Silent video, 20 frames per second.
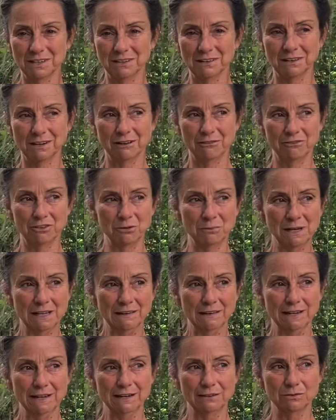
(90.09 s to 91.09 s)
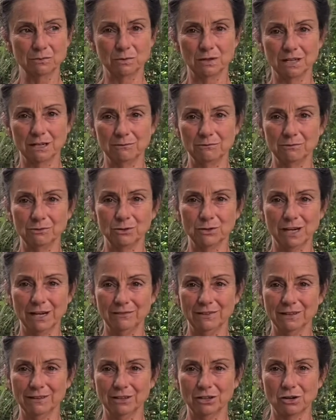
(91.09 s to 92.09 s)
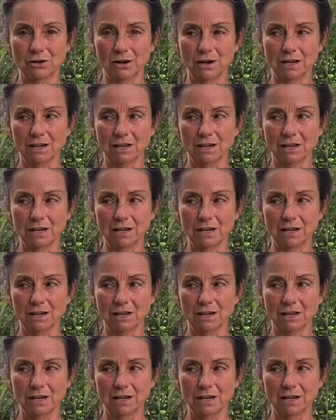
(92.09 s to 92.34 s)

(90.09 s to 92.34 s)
Can I feel my legs when I'm driving the car?